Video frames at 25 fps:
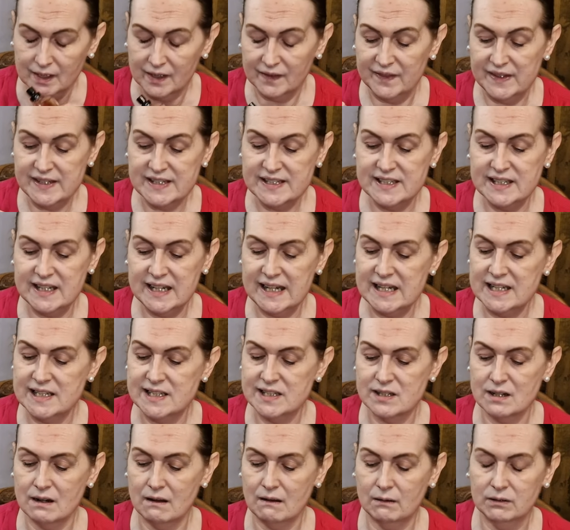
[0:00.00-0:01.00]
This
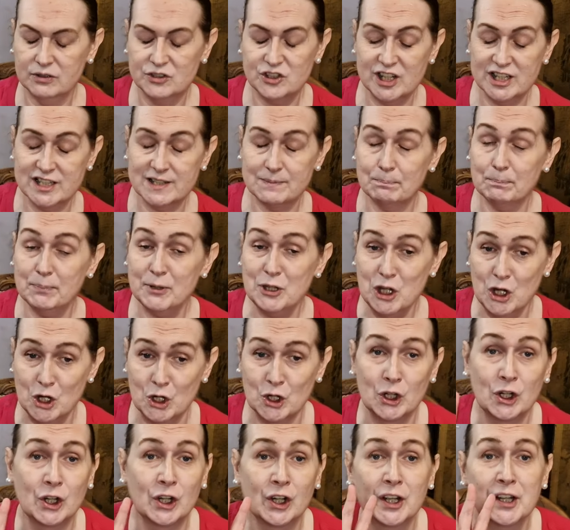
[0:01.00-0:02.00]
is just
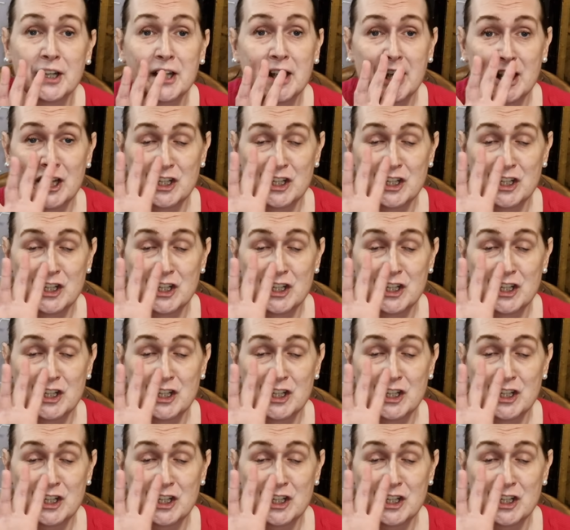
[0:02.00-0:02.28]
pure